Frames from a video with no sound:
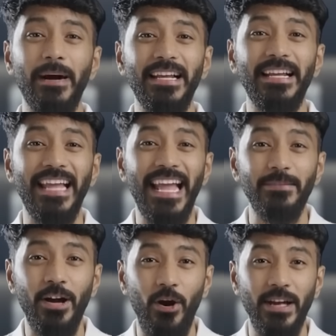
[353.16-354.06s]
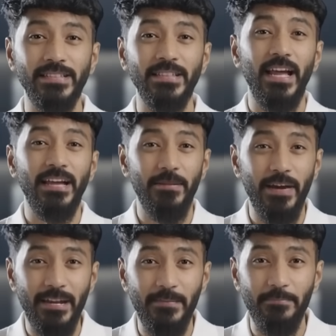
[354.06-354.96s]
But let's be honest, they
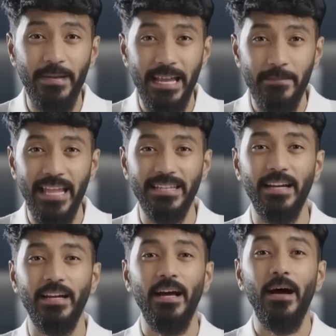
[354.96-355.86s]
were pretty basic.